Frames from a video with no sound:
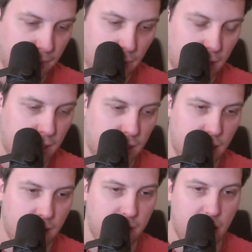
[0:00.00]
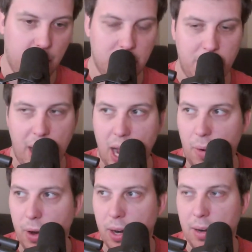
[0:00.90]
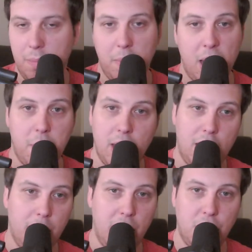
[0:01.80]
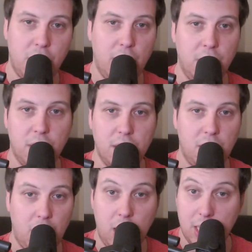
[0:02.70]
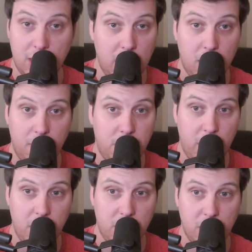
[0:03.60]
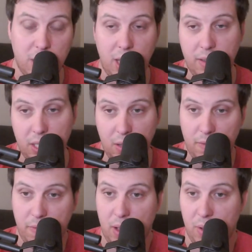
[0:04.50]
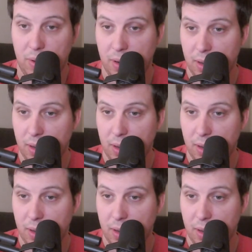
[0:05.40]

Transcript: let's give Dems power, maybe they can make changes. They didn't see enough changes, they still felt